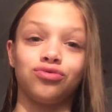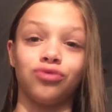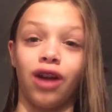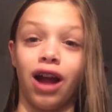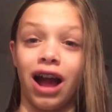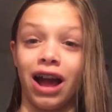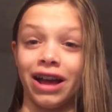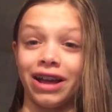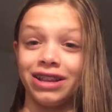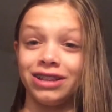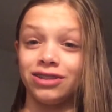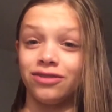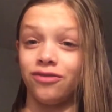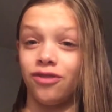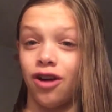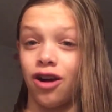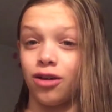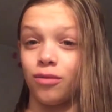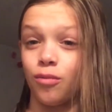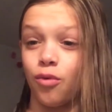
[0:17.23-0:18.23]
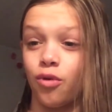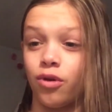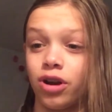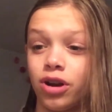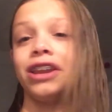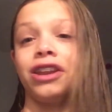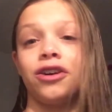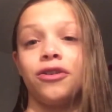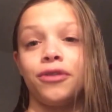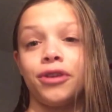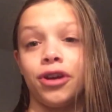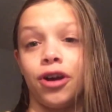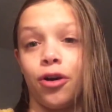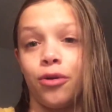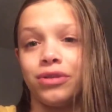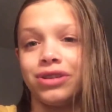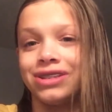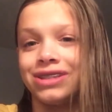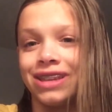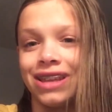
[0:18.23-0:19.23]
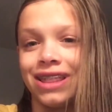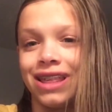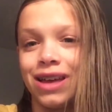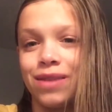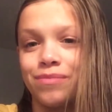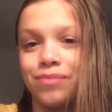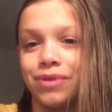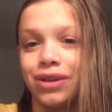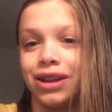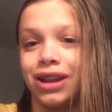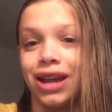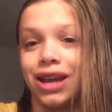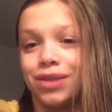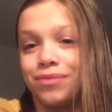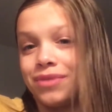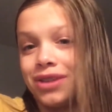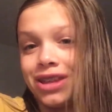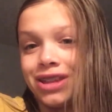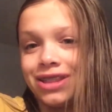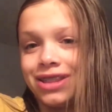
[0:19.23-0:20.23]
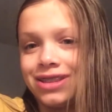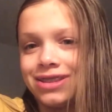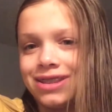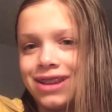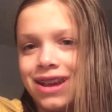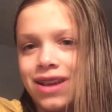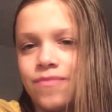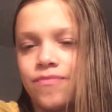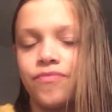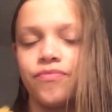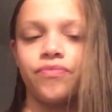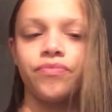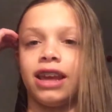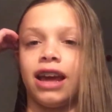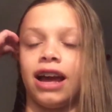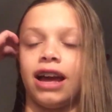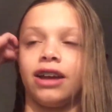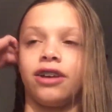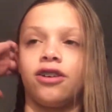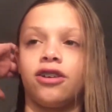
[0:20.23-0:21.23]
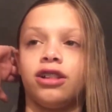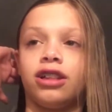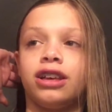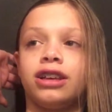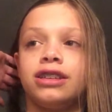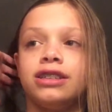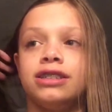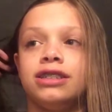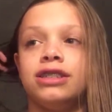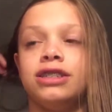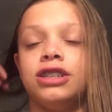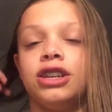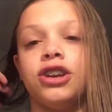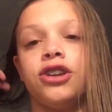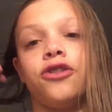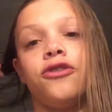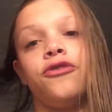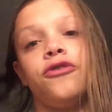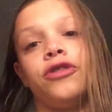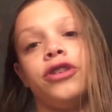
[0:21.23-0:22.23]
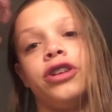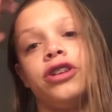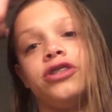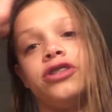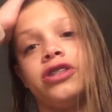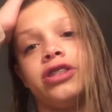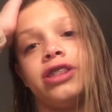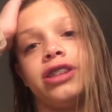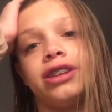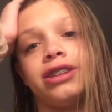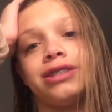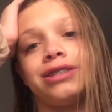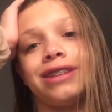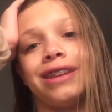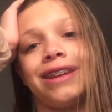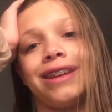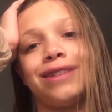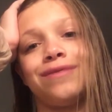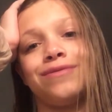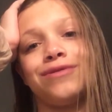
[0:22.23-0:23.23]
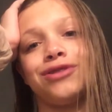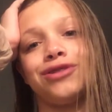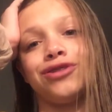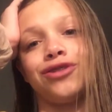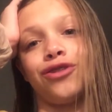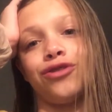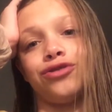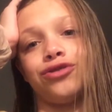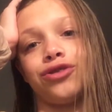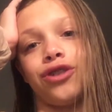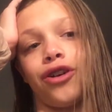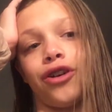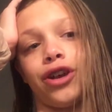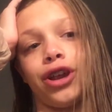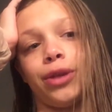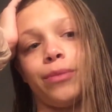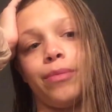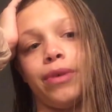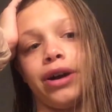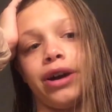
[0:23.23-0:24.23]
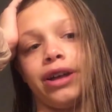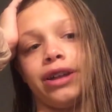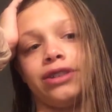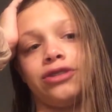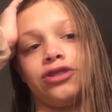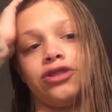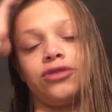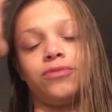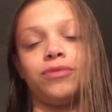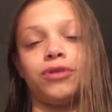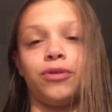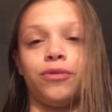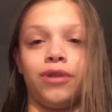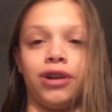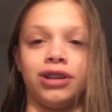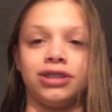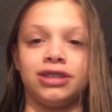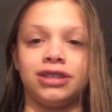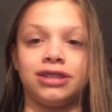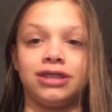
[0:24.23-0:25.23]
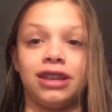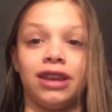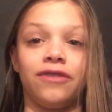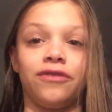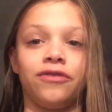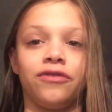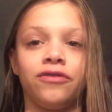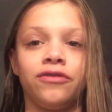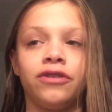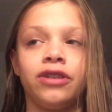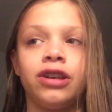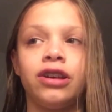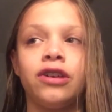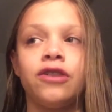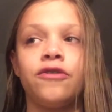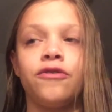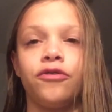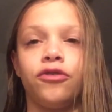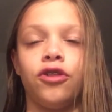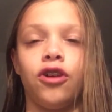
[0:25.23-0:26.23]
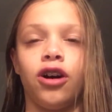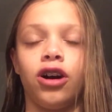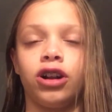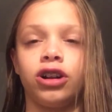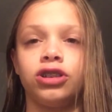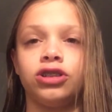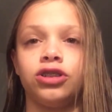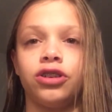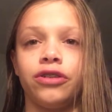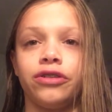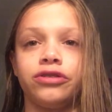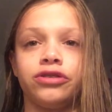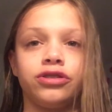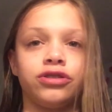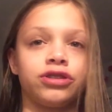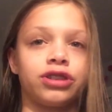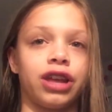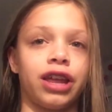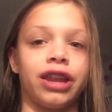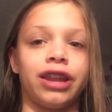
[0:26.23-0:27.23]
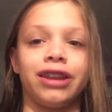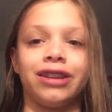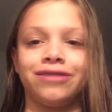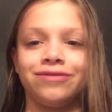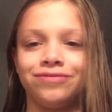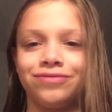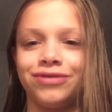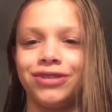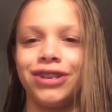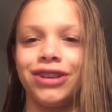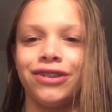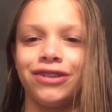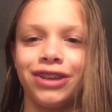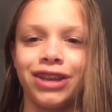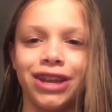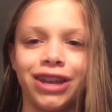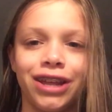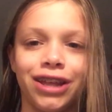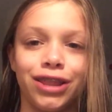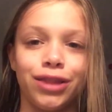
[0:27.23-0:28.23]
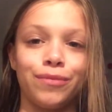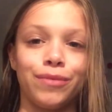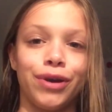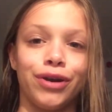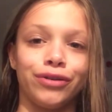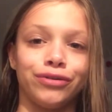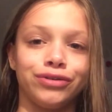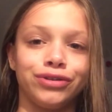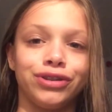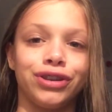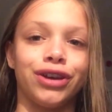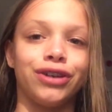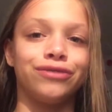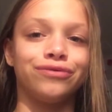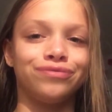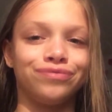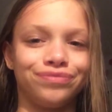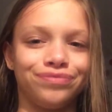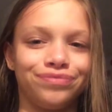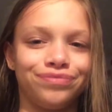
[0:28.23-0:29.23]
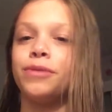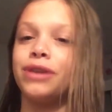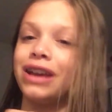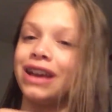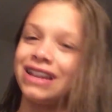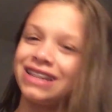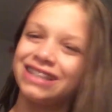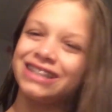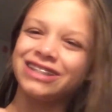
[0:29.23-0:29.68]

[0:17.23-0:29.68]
try to vlog more. No, I always say that, but I need it this time. Yeah, I got like zero footage in this, and I'm so sorry, but it's just been a while since I've vlogged, so I was just kind of, you know, getting in the mood. So, hope you guys